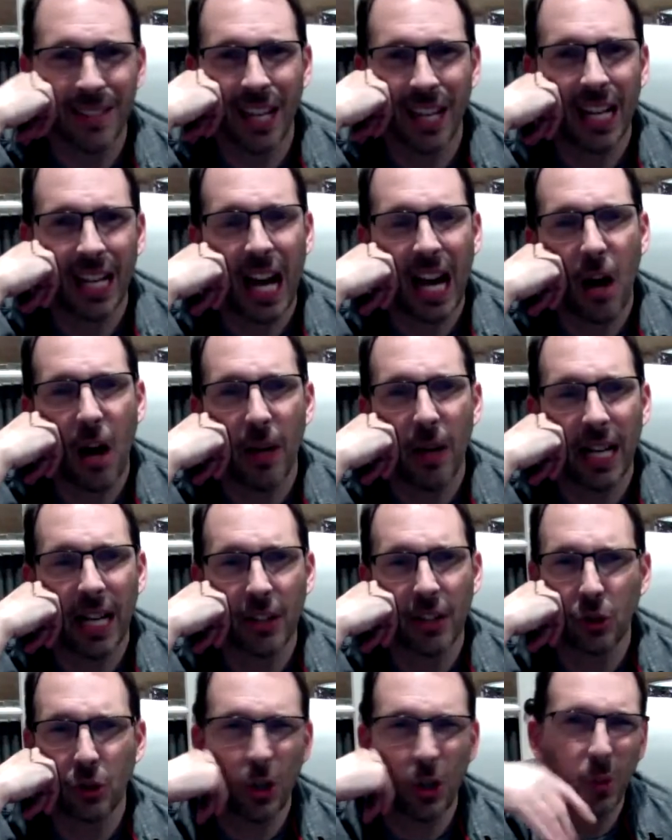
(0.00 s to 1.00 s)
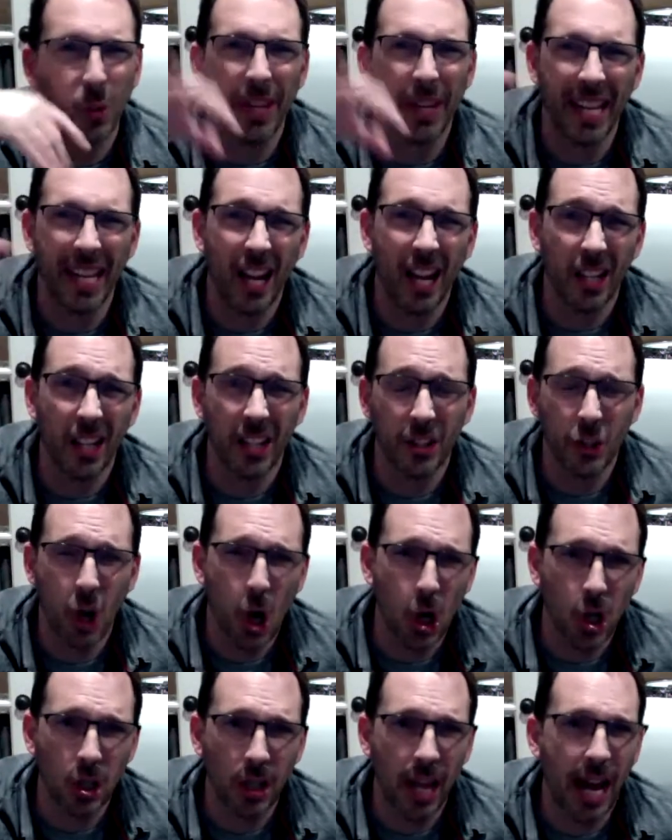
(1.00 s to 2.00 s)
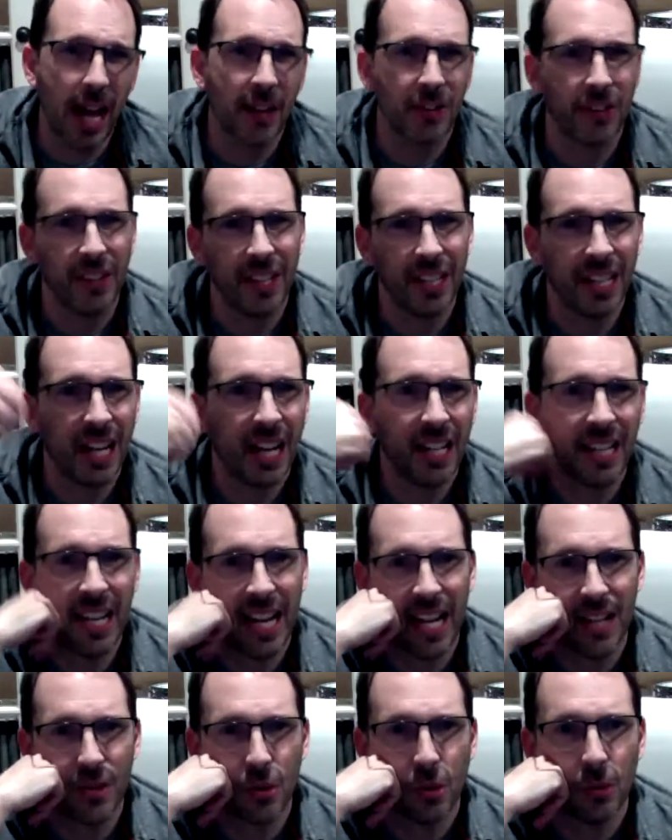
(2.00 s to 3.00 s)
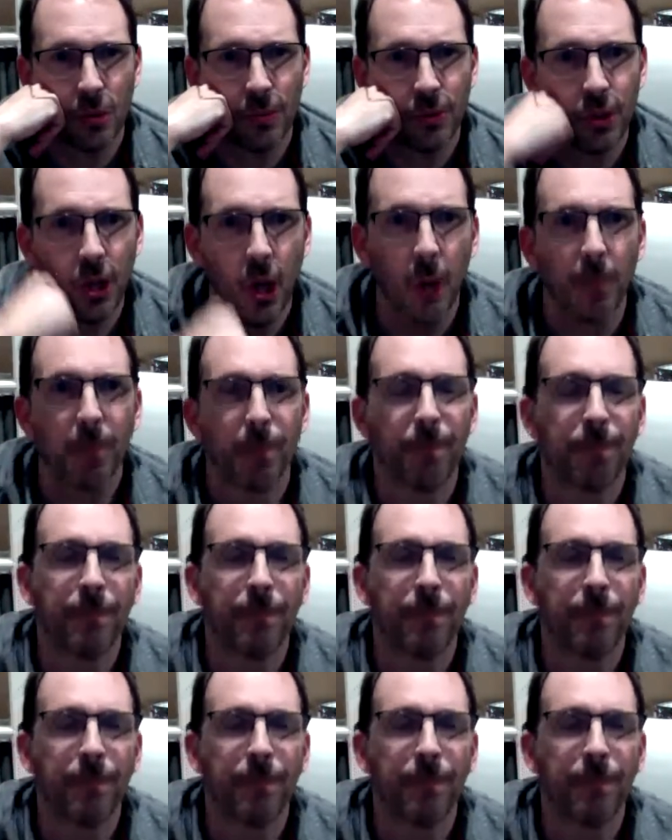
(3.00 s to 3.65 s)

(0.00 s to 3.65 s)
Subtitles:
kind of how I got started with that guitar class, and then it got canceled. So